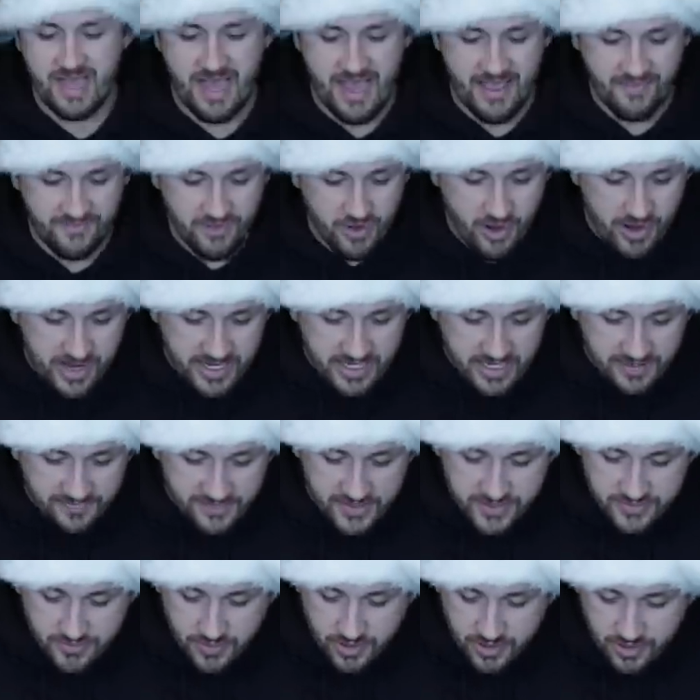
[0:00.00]
I have no idea if
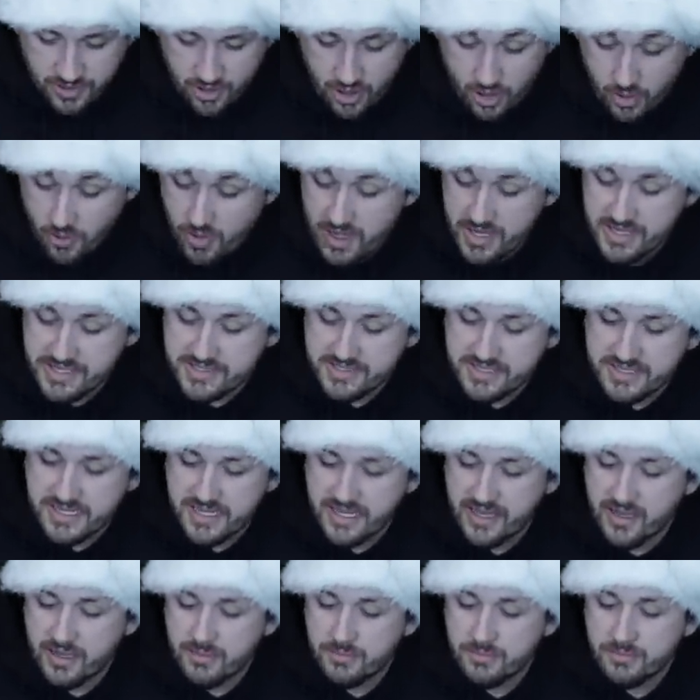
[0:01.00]
these work at all. One is
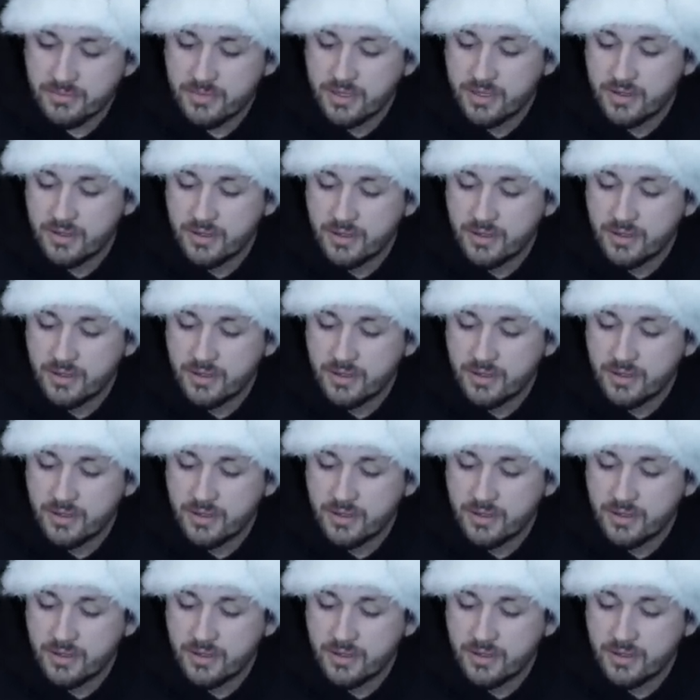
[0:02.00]
TM.